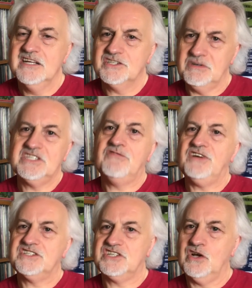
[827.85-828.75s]
So he's a
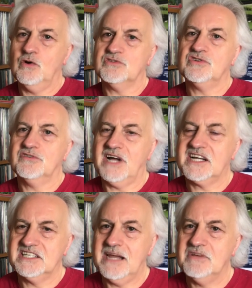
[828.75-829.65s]
fusty old sort of
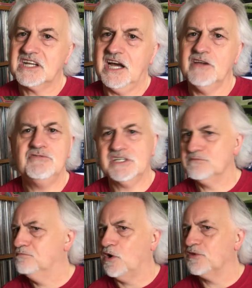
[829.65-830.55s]
academic guy who
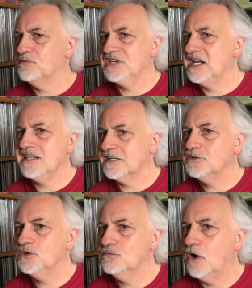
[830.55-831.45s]
doesn't bother with anything
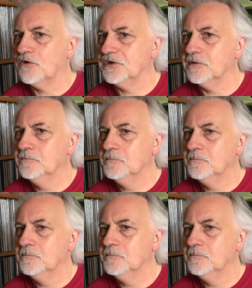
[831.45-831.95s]
too modern.